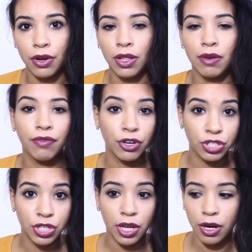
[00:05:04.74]
hair, like
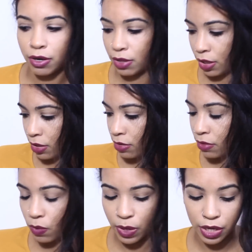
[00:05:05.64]
virgin hair, like
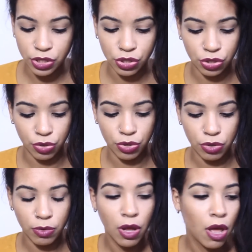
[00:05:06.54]
the one I just showed
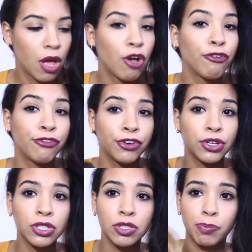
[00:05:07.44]
you,
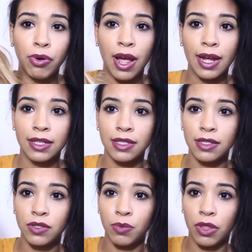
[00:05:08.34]
first
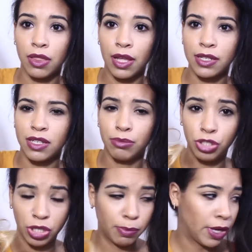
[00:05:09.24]
practice with like some
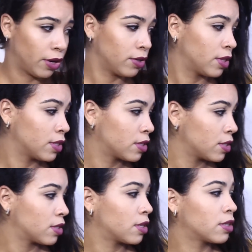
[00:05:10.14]
cheap hair. This
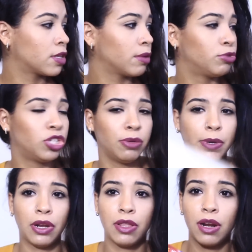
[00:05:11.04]
is some
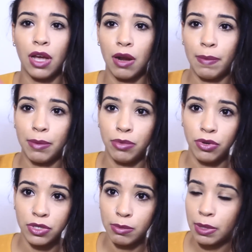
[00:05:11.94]
cheap hair that I got on my
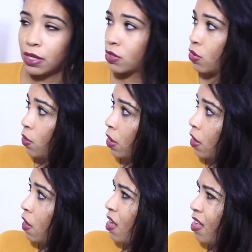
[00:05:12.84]
beauty supply store.
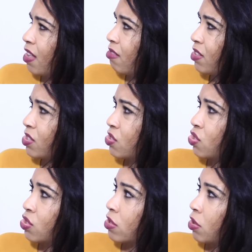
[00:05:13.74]
This is
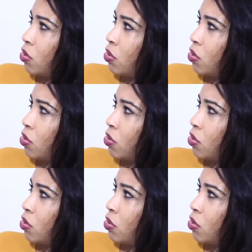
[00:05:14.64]
just a